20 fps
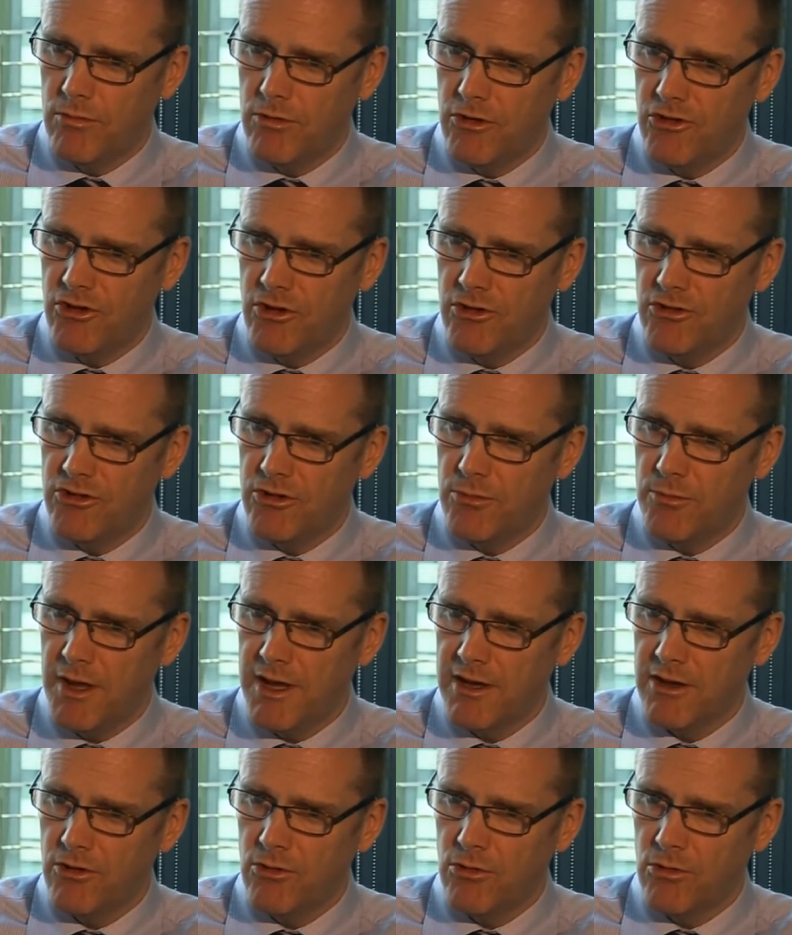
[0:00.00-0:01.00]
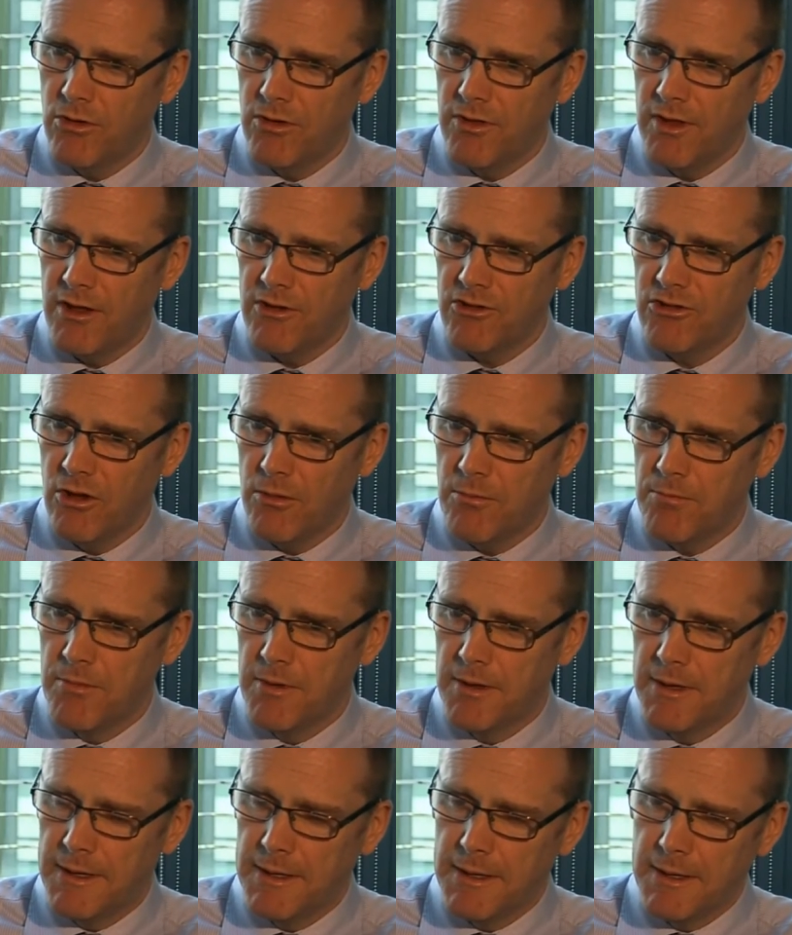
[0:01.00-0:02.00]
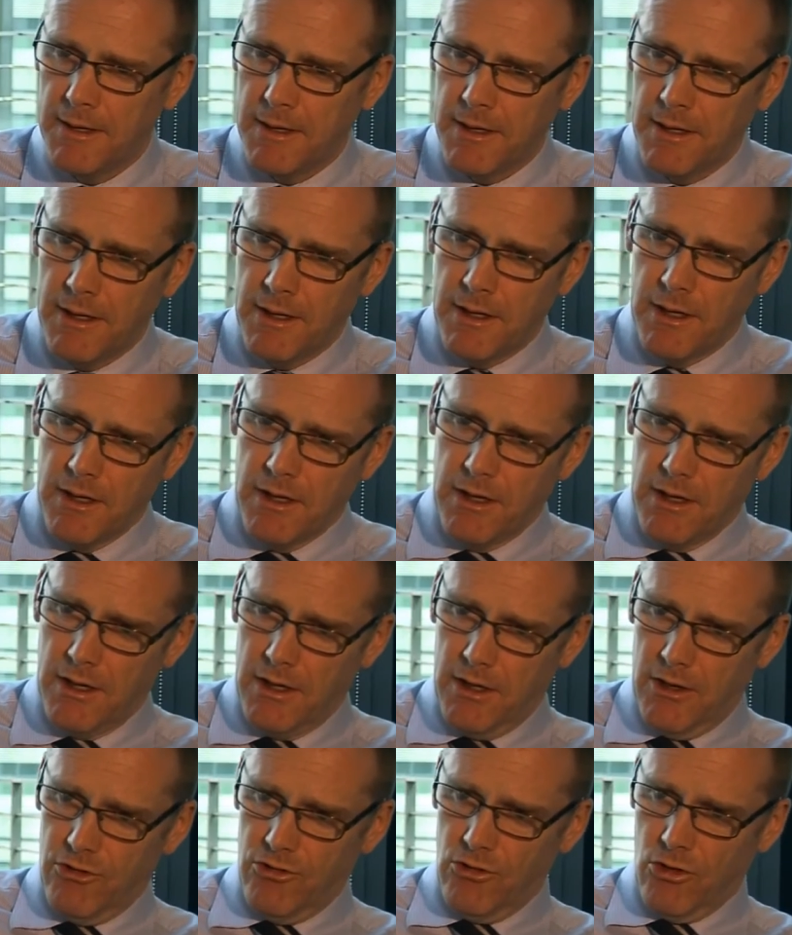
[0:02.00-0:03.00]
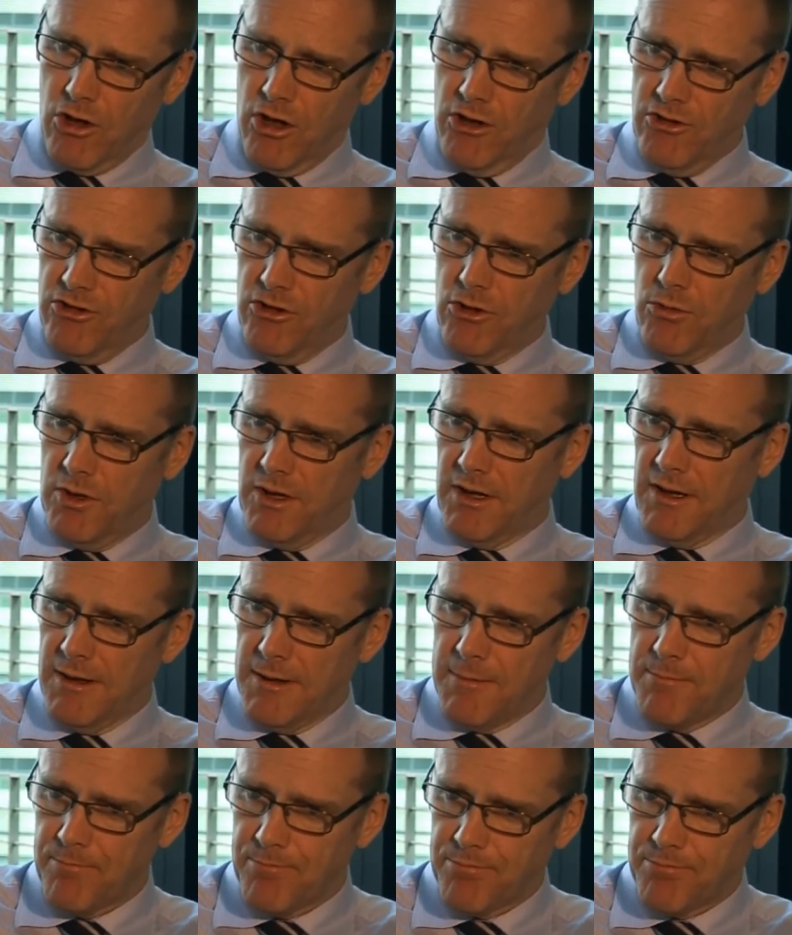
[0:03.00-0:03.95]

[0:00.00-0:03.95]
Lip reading: judge to make an order in that sum. So consequently,